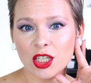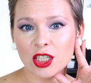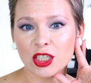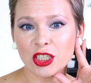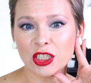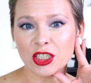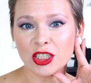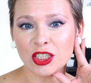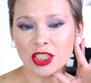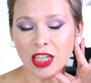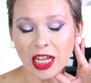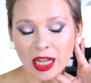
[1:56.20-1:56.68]

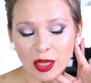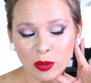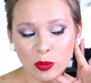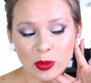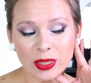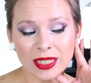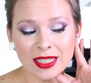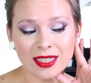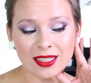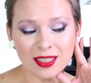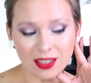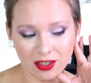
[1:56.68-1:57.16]
Shall
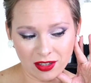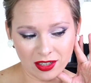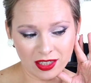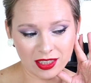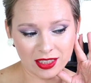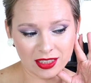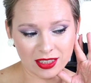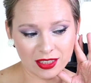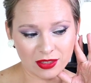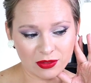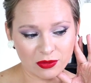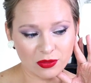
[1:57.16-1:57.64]
we
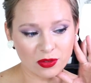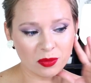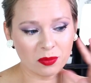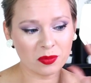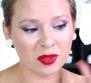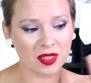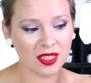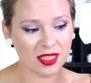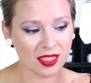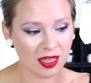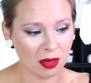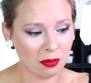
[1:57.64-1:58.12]
start from
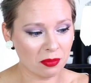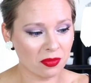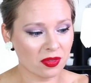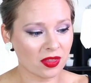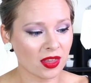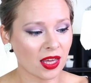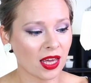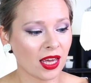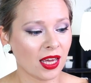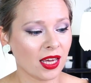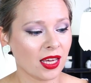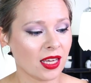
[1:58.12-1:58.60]

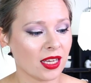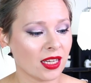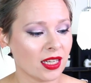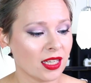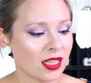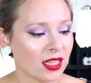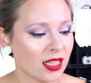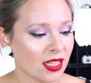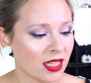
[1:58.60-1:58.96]
something